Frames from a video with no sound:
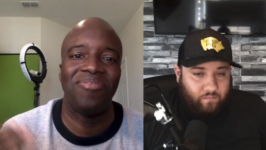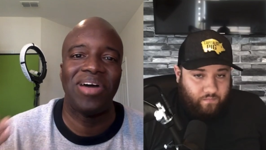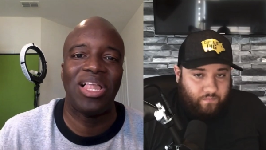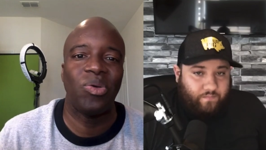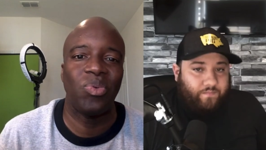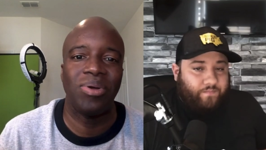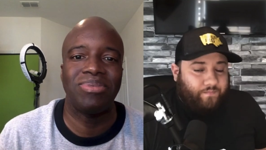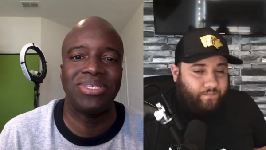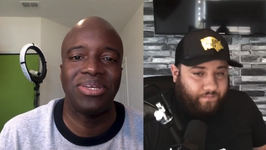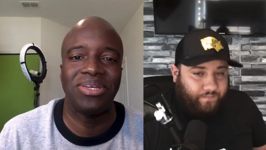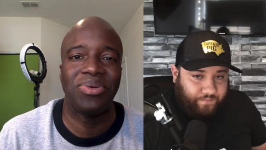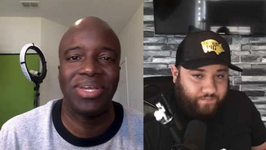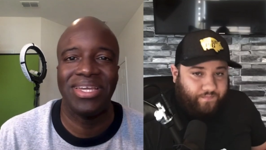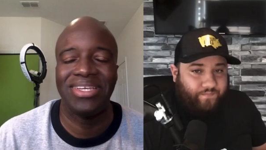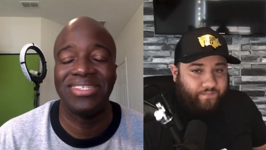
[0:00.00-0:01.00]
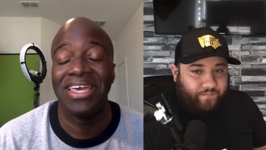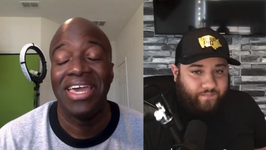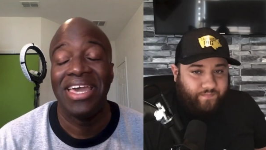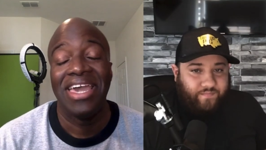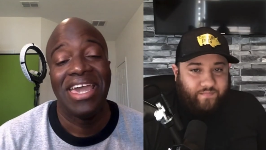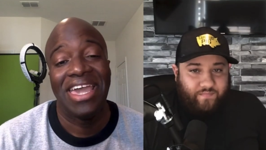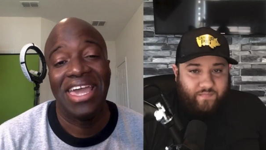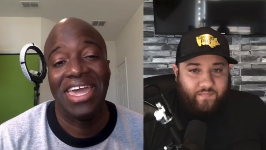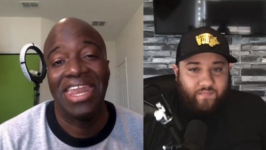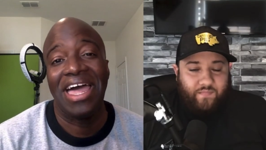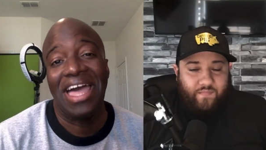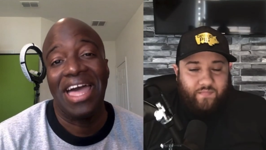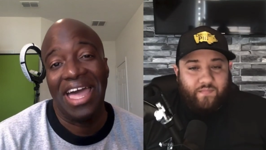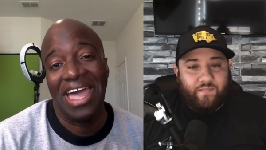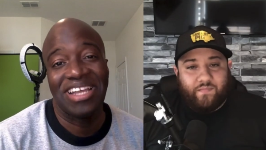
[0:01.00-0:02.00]
Speaker 1: follow up series. And
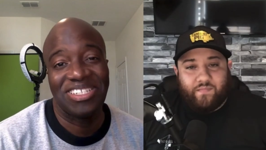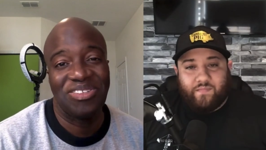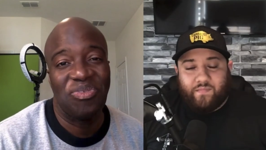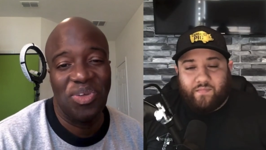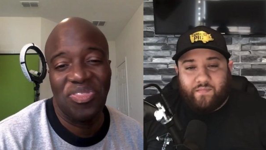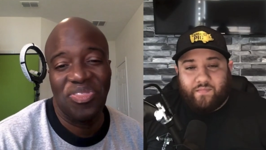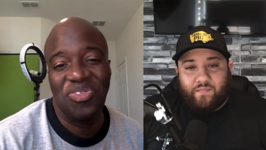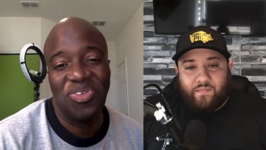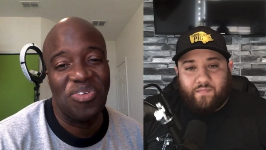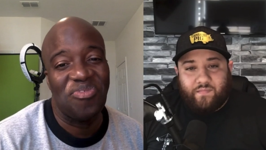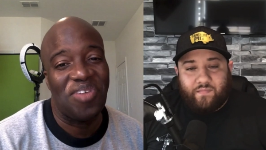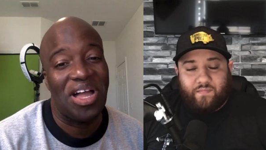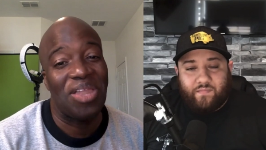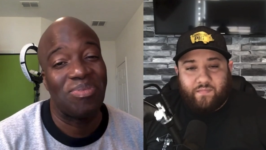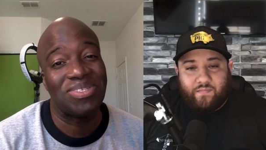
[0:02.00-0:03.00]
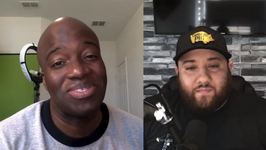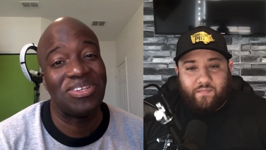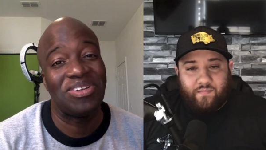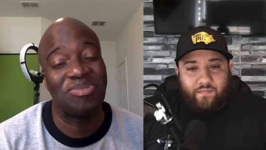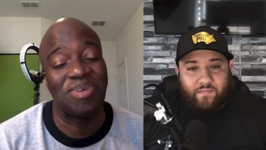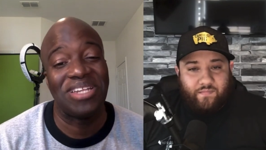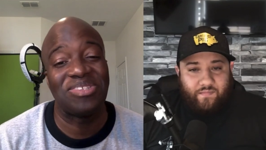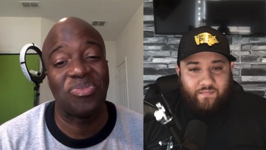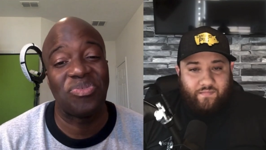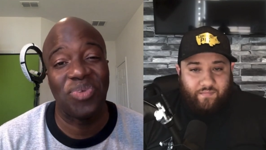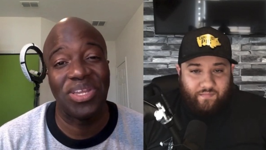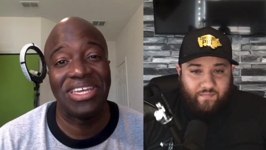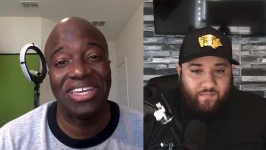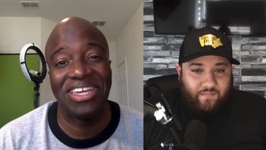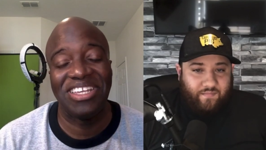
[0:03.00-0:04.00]
I, I actually went through your follow up series, man. It's
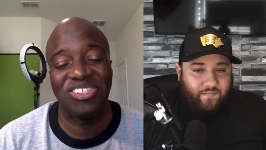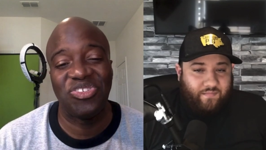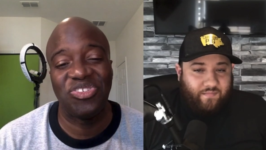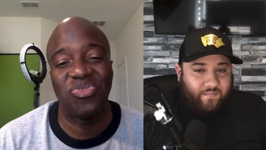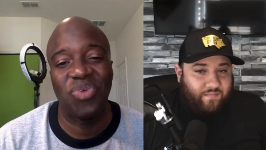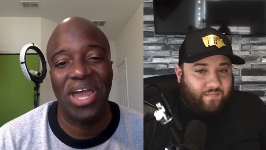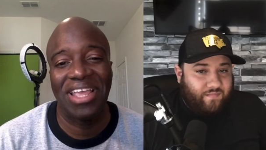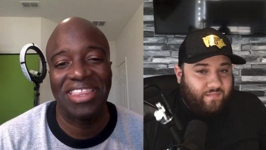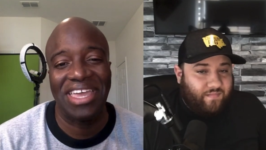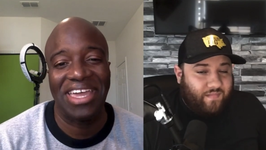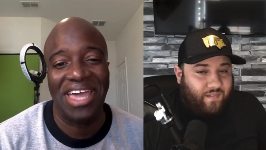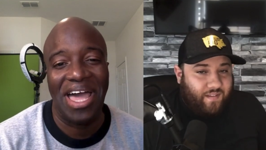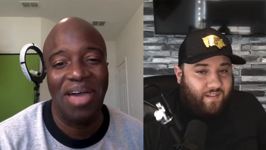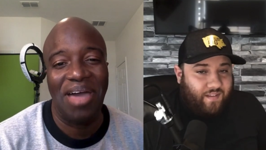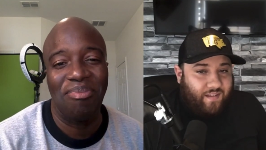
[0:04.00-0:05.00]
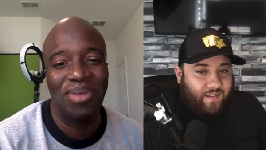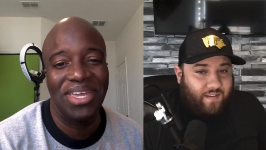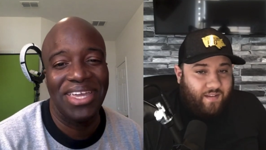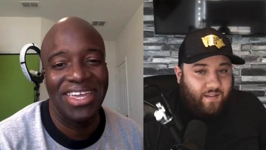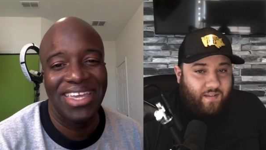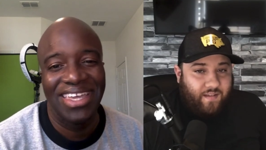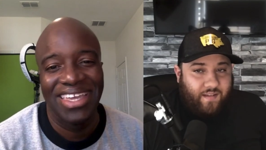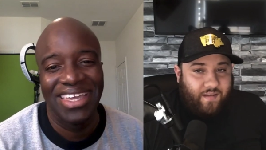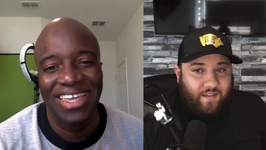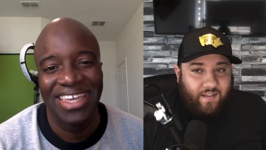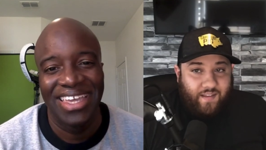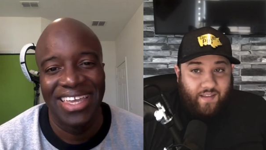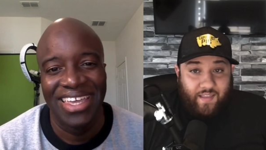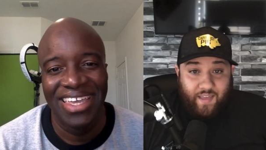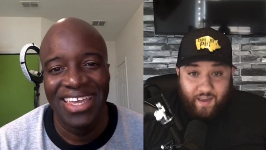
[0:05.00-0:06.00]
really good. Did you write that copy?
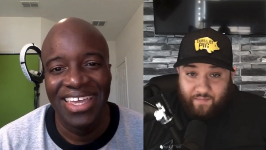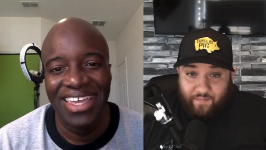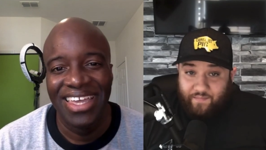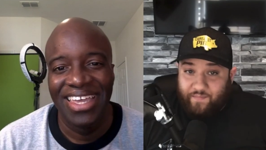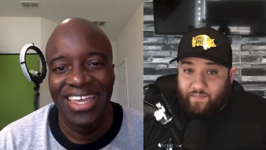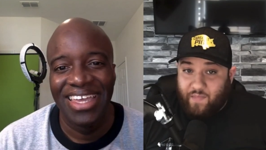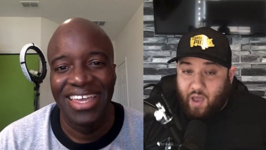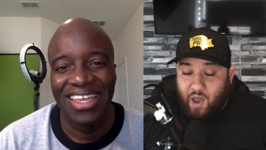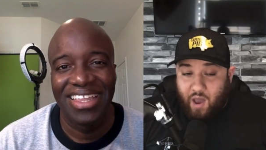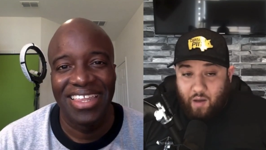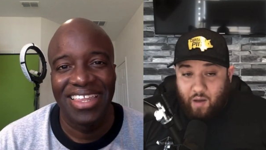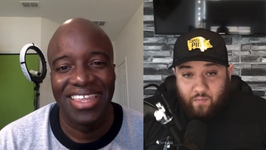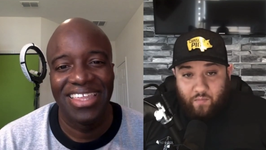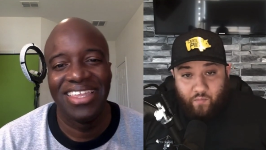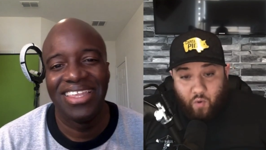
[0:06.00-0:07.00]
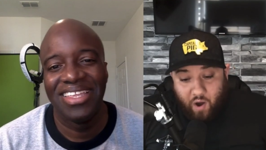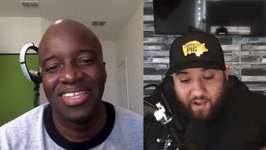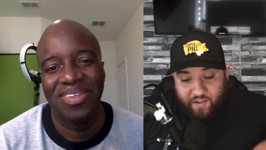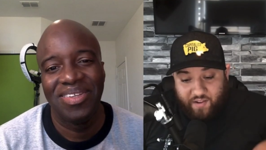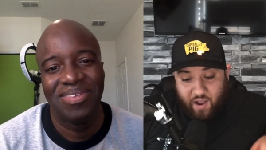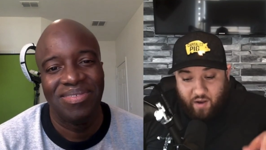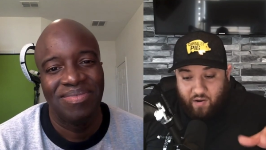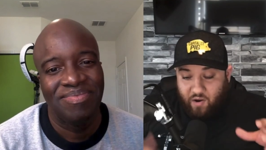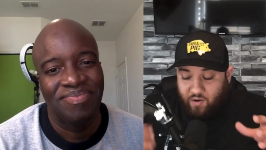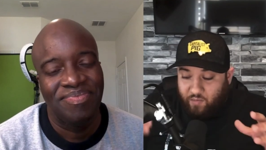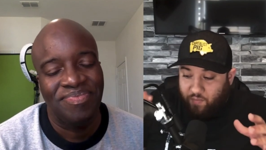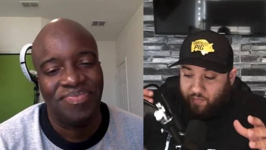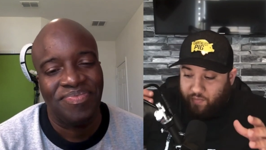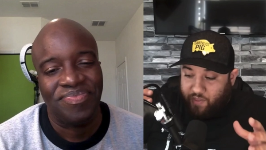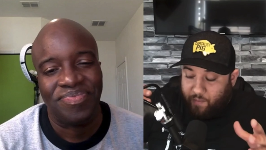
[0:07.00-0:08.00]
Speaker 2: Yeah. Um, what I've done,
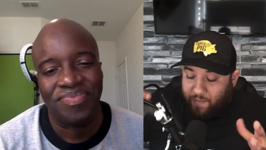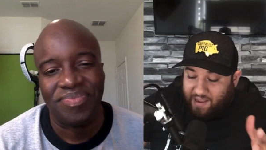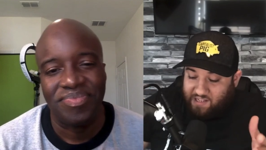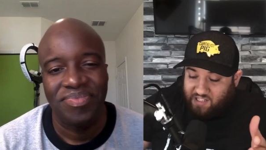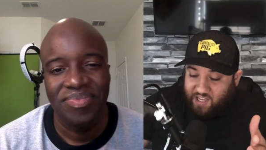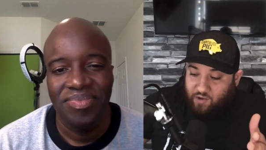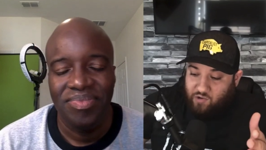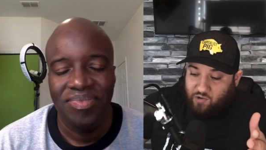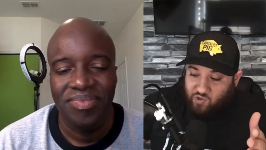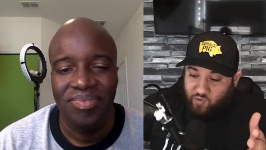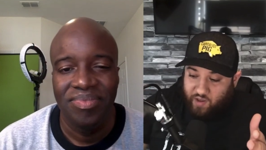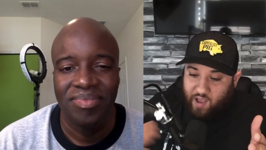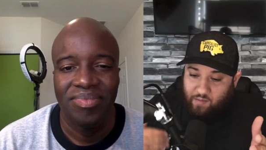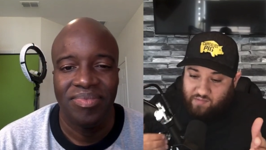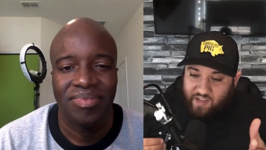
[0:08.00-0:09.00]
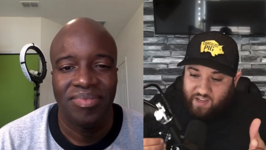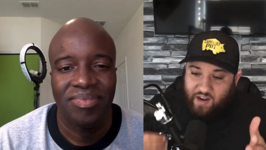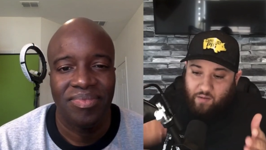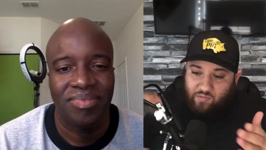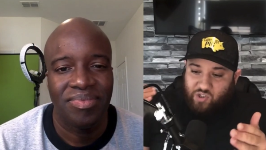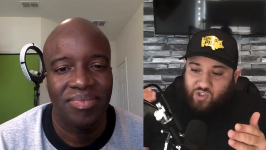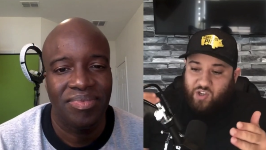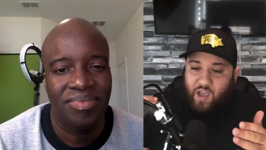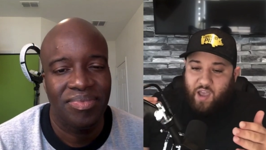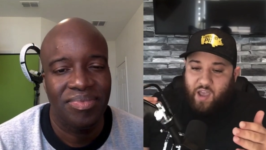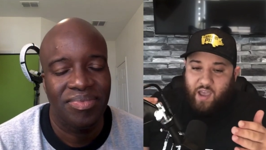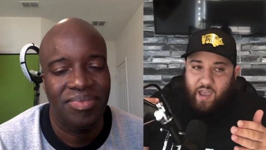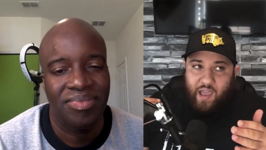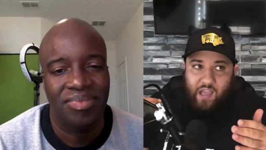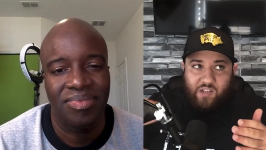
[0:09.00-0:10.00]
the, the main sequence when it comes in, I'm just
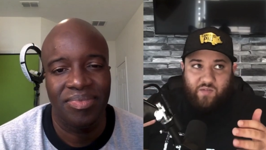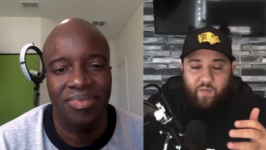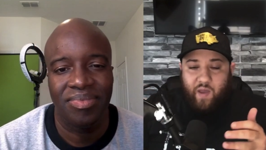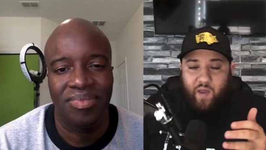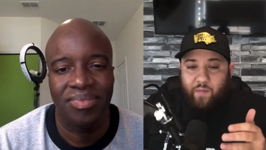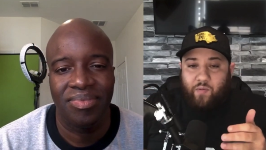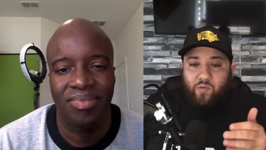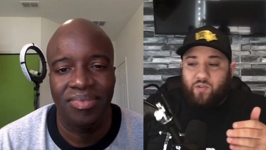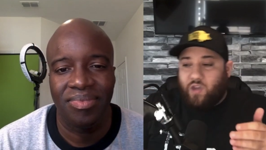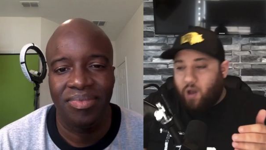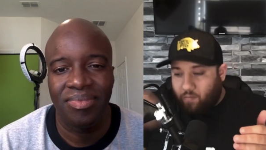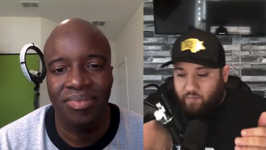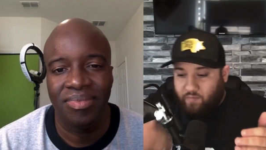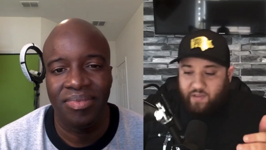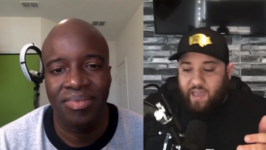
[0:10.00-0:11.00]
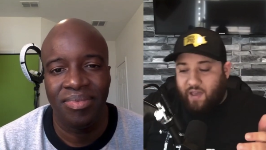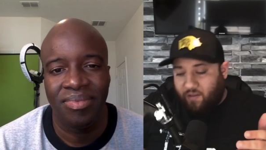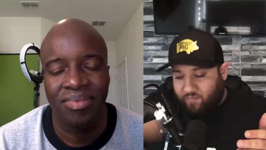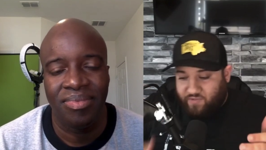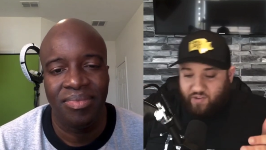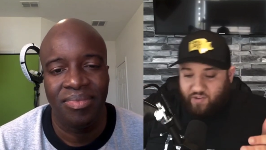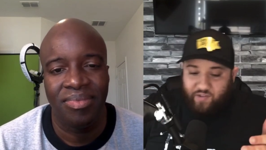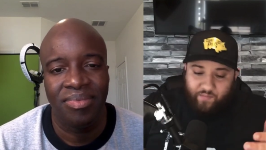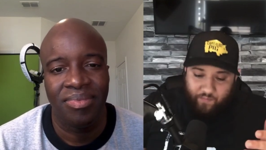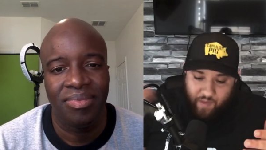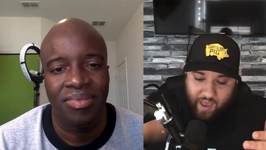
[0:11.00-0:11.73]
it's people to come get into